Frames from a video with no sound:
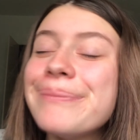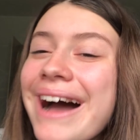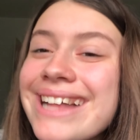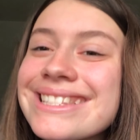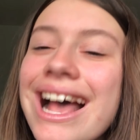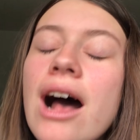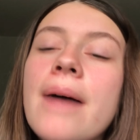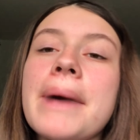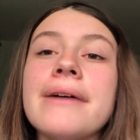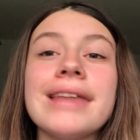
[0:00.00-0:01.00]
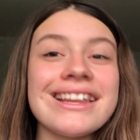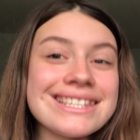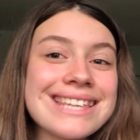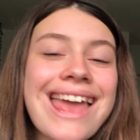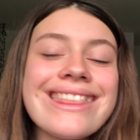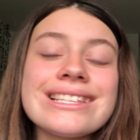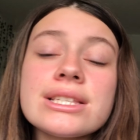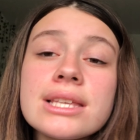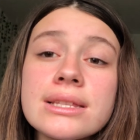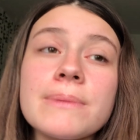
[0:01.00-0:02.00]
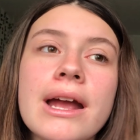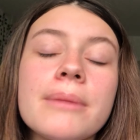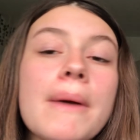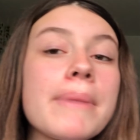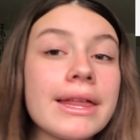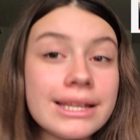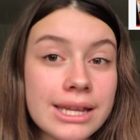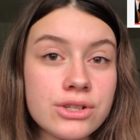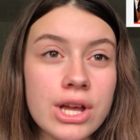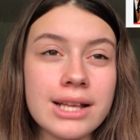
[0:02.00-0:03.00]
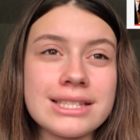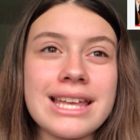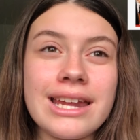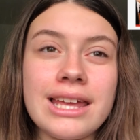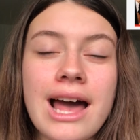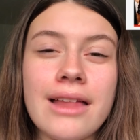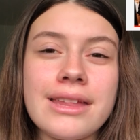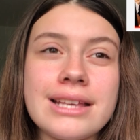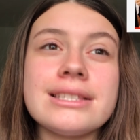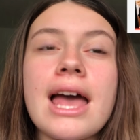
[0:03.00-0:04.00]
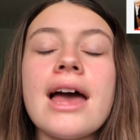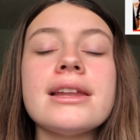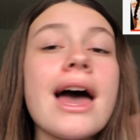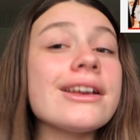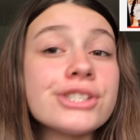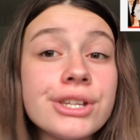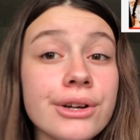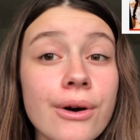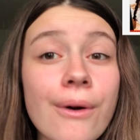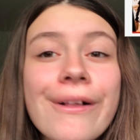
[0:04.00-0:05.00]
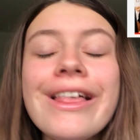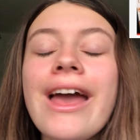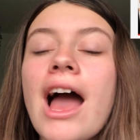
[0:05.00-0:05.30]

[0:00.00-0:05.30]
But I'd like to say this is inspired by Bailey Dietrich, Sadie Aldis, and Ashley Nicole.